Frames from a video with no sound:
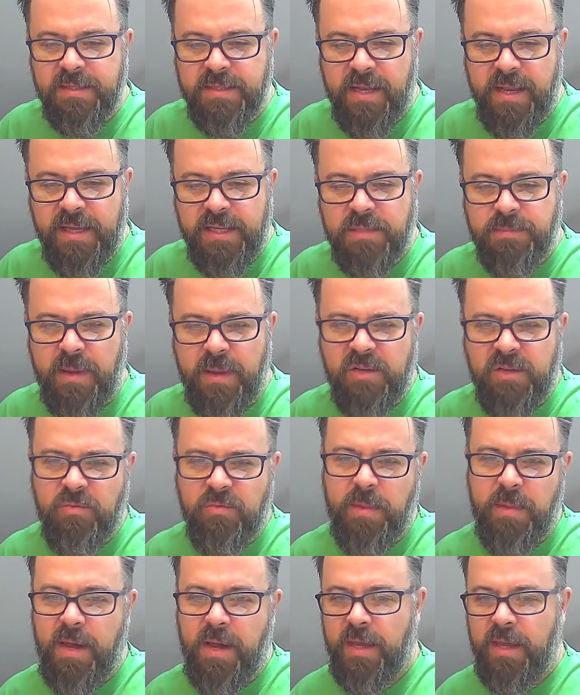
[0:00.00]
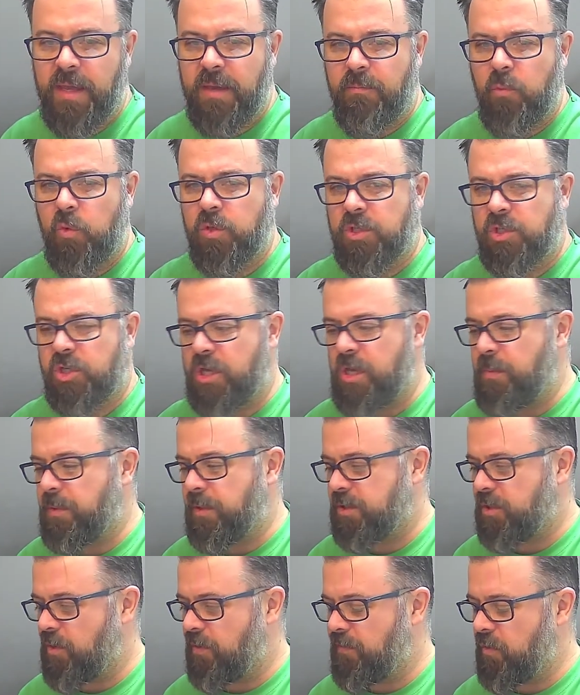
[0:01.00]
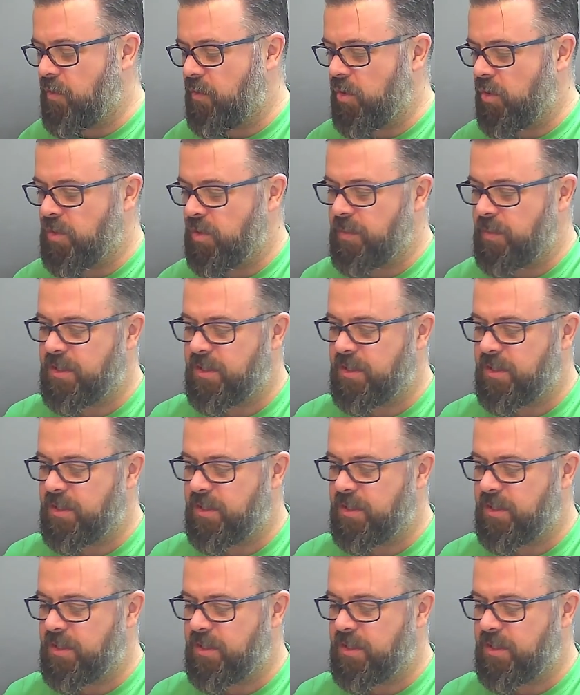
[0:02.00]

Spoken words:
ZX Spectrum market, a much cheaper sort of version,